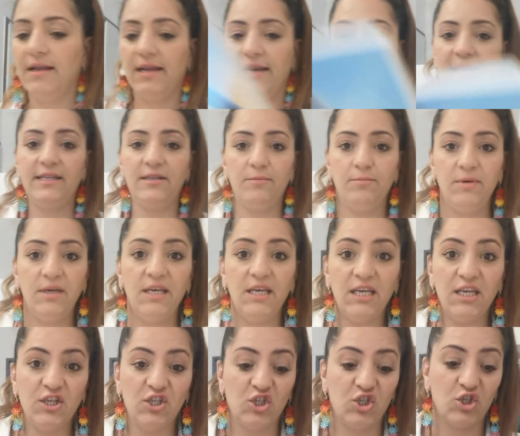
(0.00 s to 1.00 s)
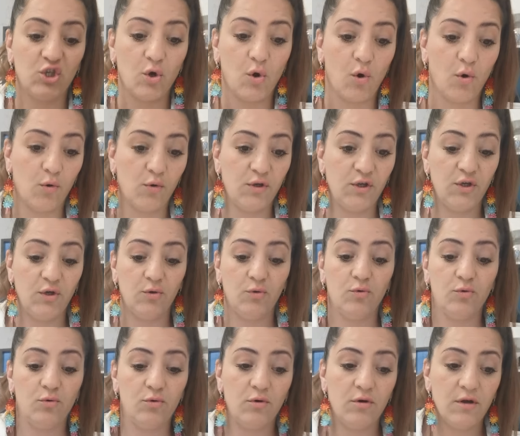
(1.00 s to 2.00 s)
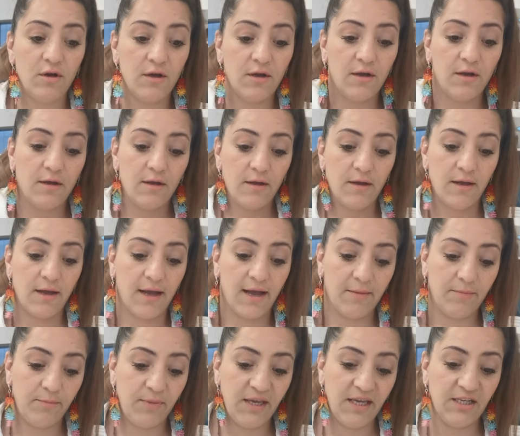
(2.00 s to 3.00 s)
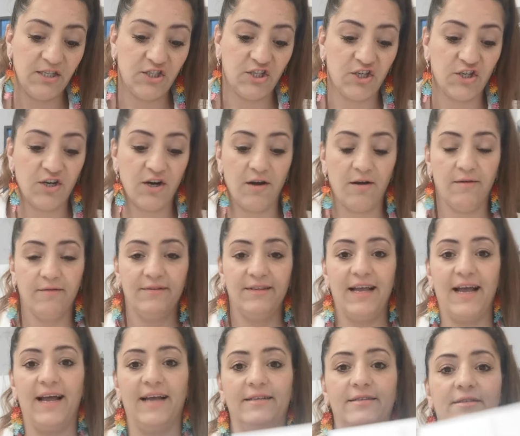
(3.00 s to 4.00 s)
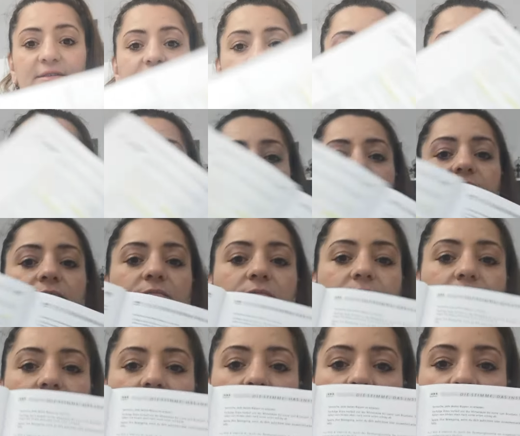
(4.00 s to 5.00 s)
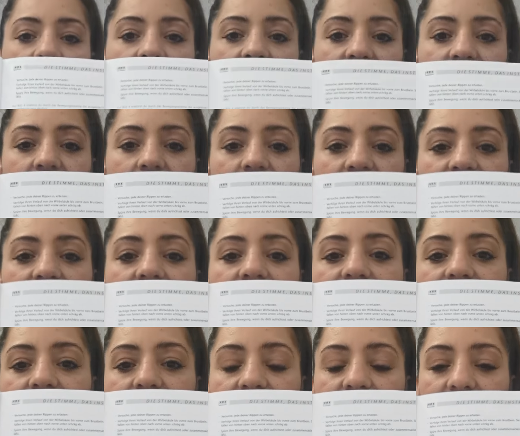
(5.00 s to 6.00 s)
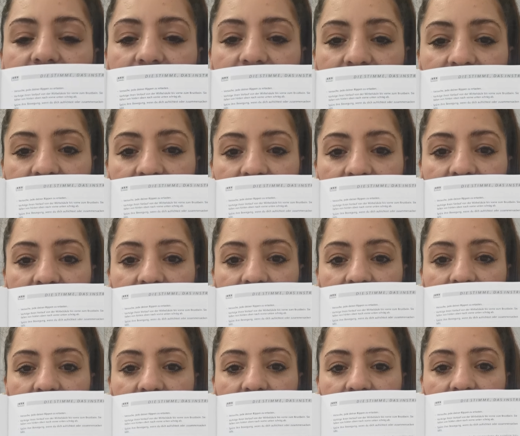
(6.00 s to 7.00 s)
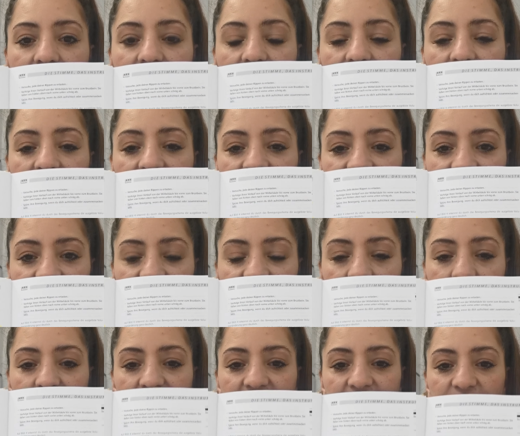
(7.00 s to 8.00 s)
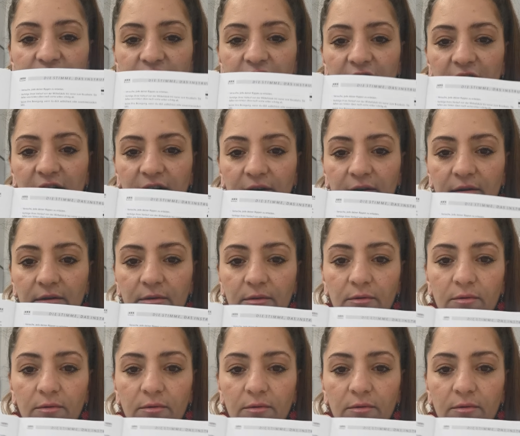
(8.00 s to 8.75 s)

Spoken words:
Let me show you a picture of that. Here it is. This is a picture